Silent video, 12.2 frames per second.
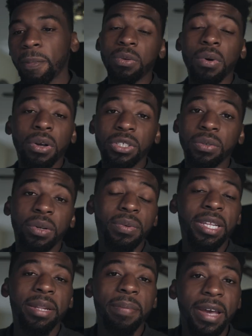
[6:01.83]
You also don't
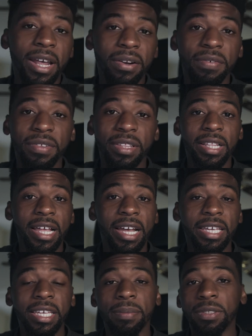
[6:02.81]
need a battery
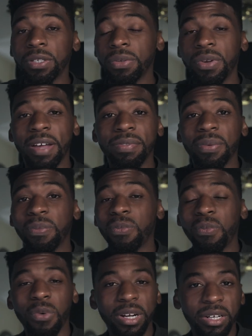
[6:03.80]
Glidecam, so you don't have to
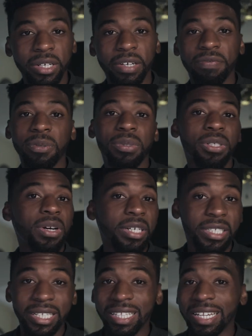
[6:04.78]
wonder if you
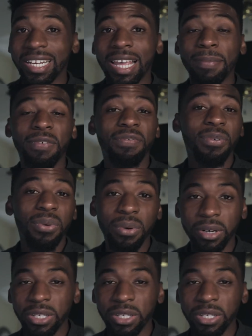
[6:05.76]
charged it the night before.